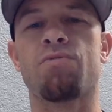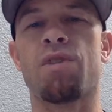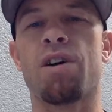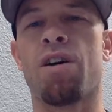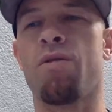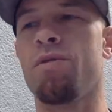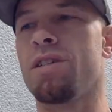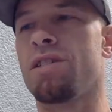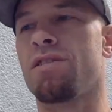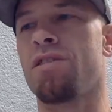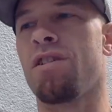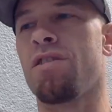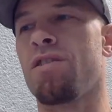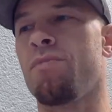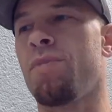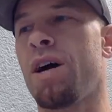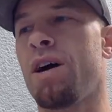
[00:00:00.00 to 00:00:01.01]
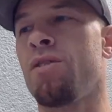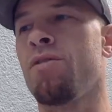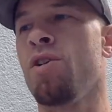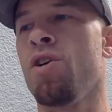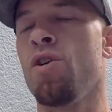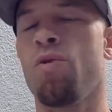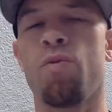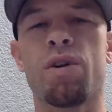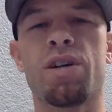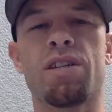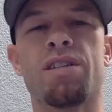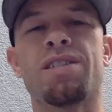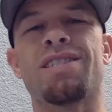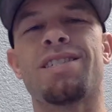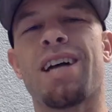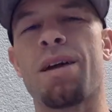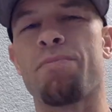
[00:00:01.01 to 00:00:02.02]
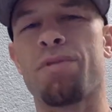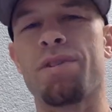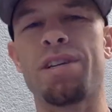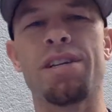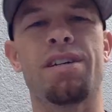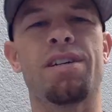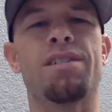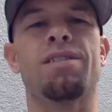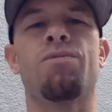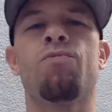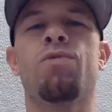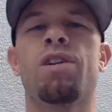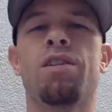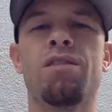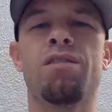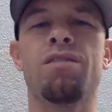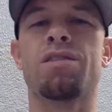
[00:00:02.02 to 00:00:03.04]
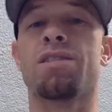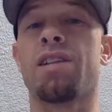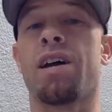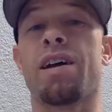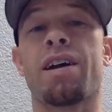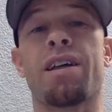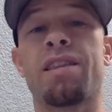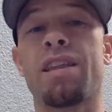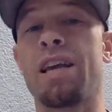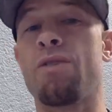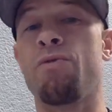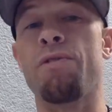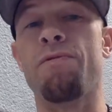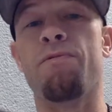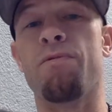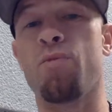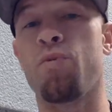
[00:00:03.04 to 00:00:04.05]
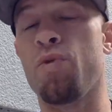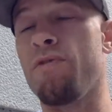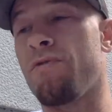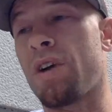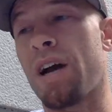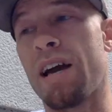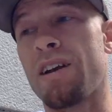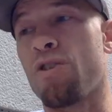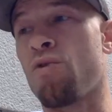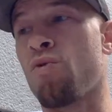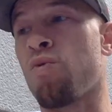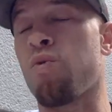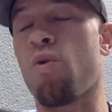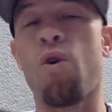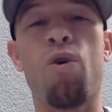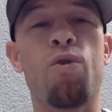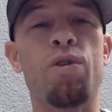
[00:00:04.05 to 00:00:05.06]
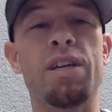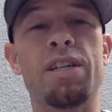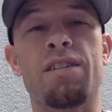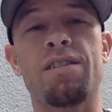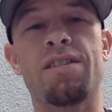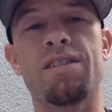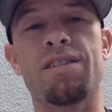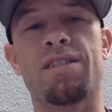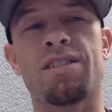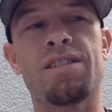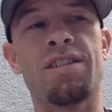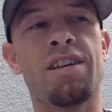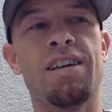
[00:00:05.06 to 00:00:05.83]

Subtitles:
We always talk about what a disciple is and what it looks like. I think we've kind of grown into this